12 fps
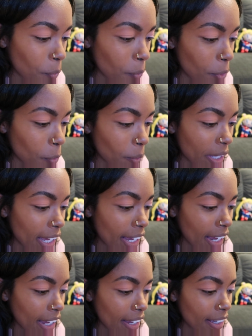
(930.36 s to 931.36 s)

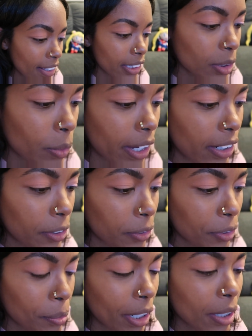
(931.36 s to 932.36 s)
Woo-wee! This is why I
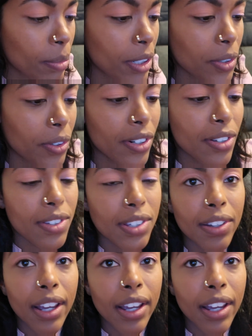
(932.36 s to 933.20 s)
don't do makeup tutorials,